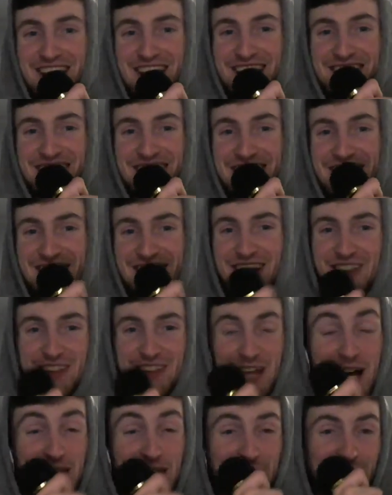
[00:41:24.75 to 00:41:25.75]
Like
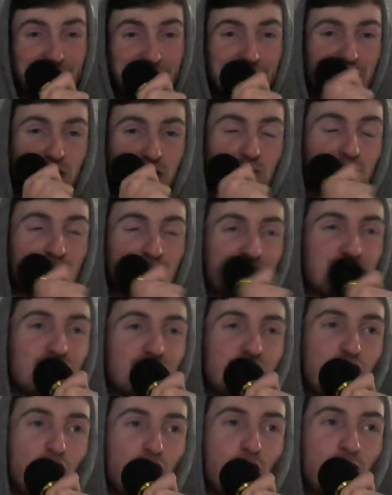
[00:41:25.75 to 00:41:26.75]
that, like you just
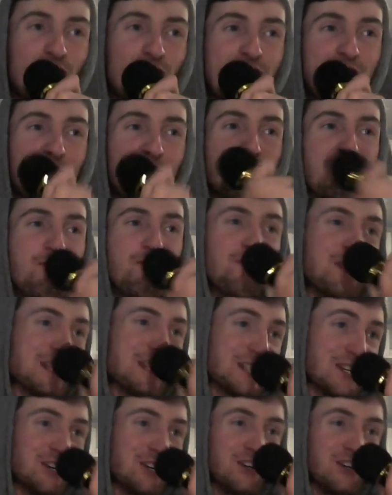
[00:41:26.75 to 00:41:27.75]
know they had the
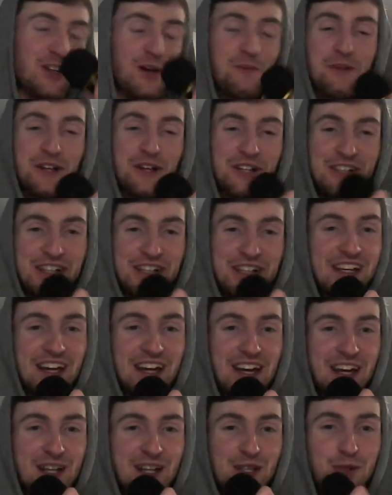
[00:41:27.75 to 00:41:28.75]
physical ability
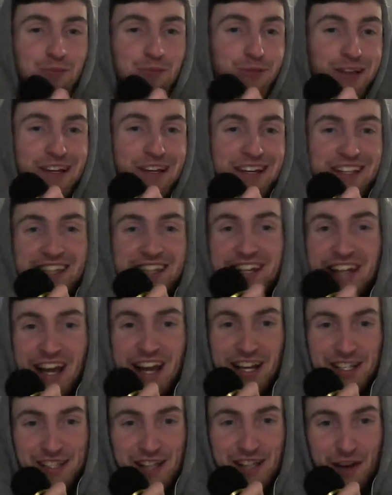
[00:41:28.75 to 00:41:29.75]
to play at the
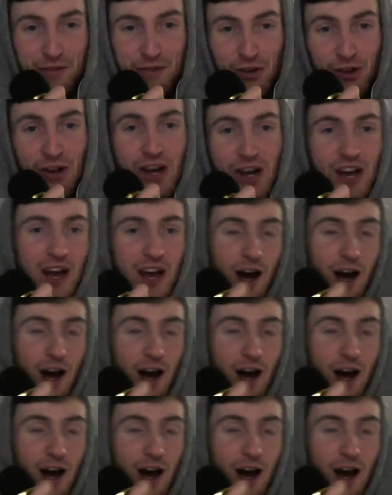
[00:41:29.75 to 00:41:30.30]
next level.